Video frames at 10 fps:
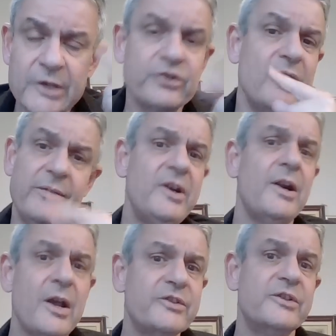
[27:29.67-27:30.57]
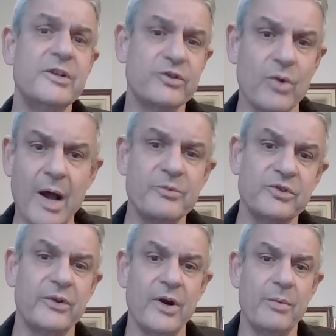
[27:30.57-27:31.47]
So even a narcissist who comes
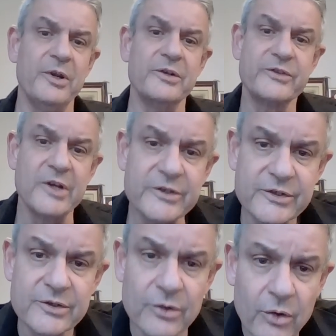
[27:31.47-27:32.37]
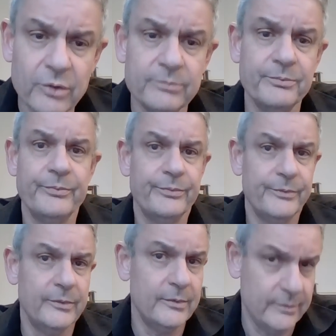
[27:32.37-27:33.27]
to therapy and says, you know,
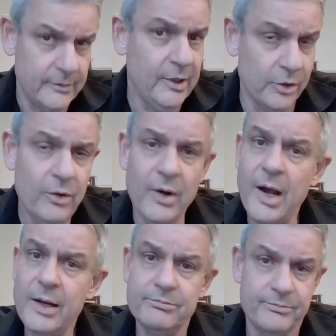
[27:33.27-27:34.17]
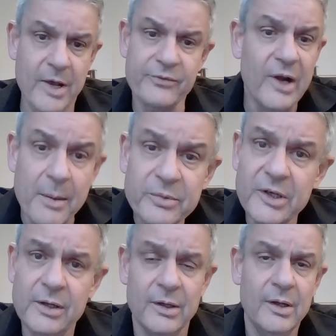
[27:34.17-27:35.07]
you know, I, I feel
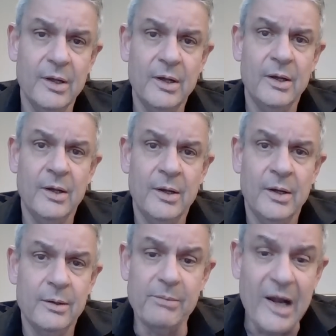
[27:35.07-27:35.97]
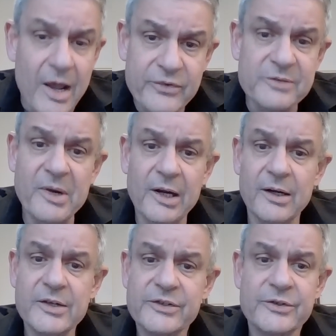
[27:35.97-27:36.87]
empty, my life is
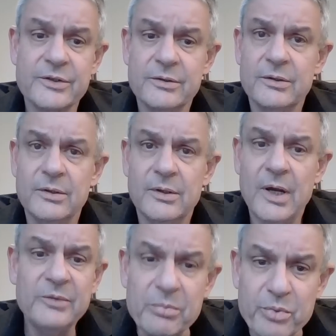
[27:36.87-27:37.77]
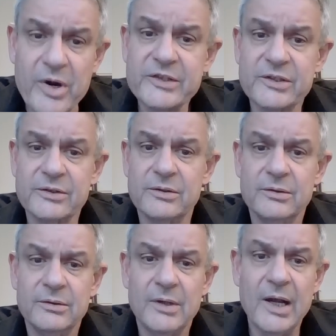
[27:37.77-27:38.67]
meaningless, I'm depressed,
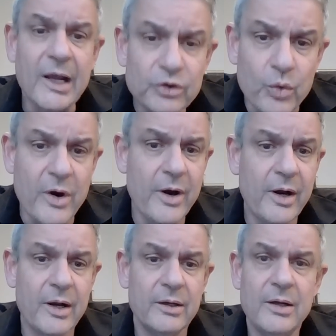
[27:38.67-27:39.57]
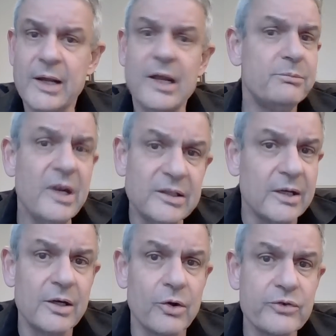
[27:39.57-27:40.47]
I can't work, I can't
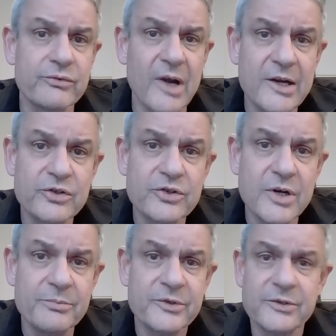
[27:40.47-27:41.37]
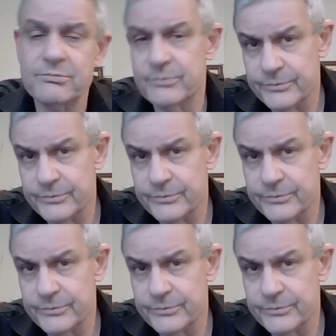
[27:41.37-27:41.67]
maintain close relationships,